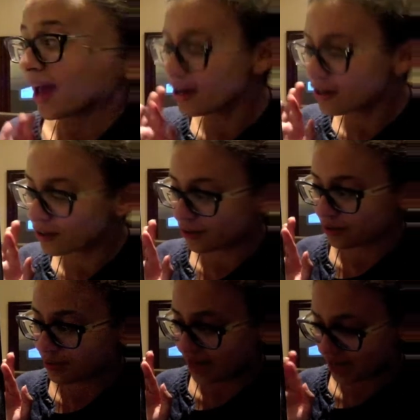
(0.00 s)
In
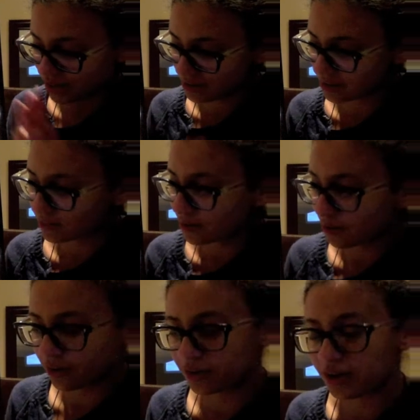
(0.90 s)
endergonic reactions, if we
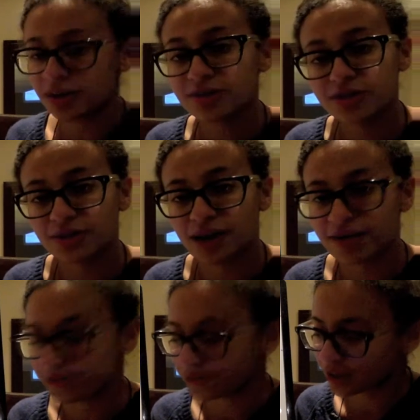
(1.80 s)
look at our energy
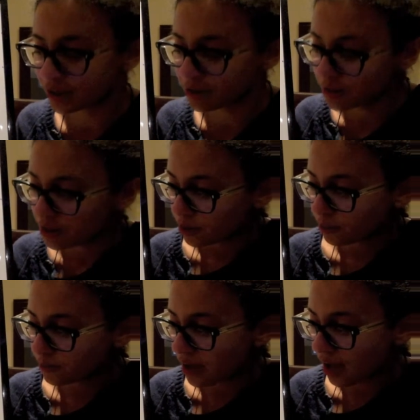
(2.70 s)
graph over here,
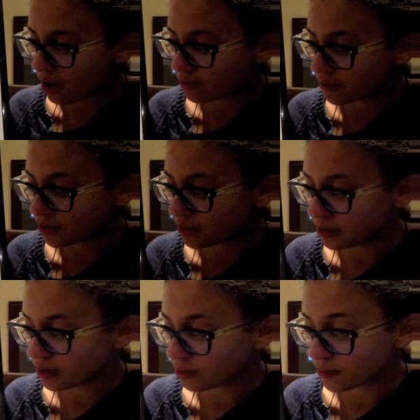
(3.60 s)
we have
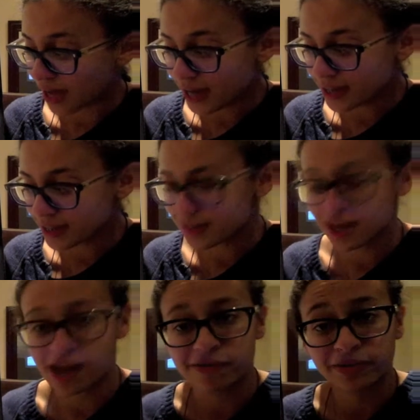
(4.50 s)
the reactants
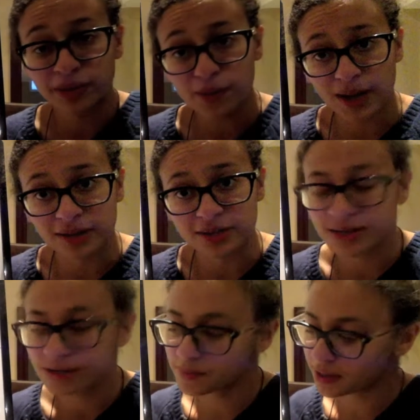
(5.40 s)
have low
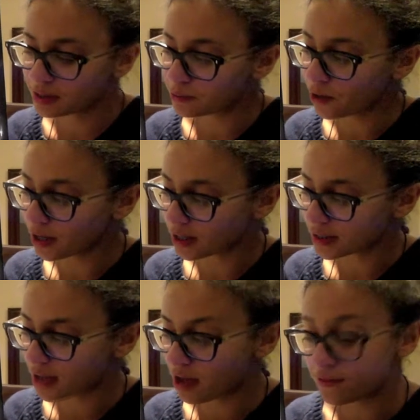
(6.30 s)
energy, but then the
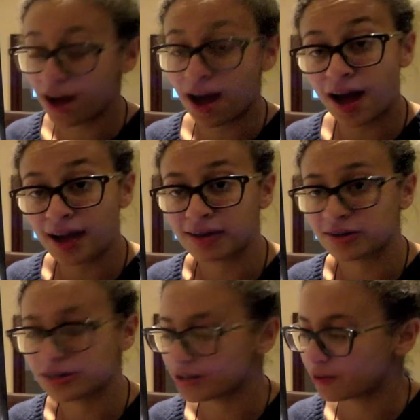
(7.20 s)
products have a high
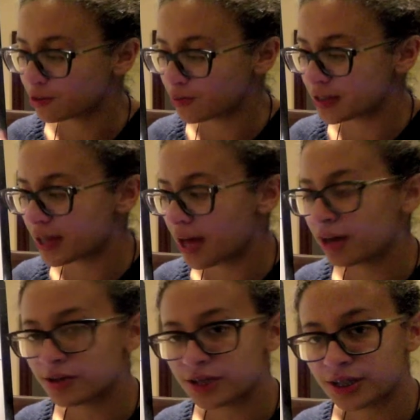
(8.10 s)
energy, which means that
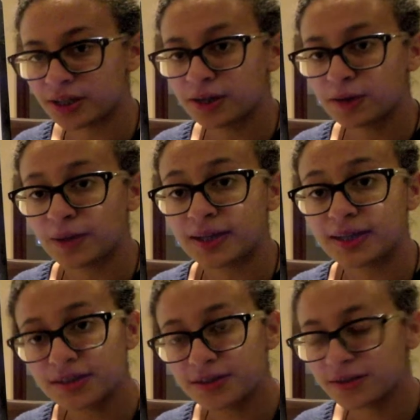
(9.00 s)
energy went
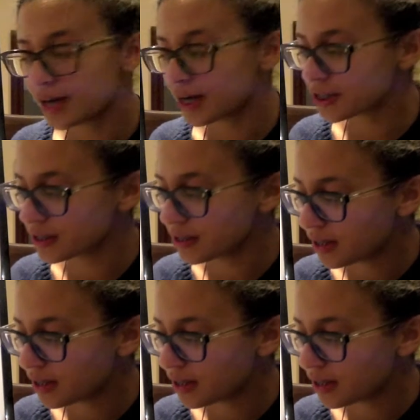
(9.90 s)
into the reaction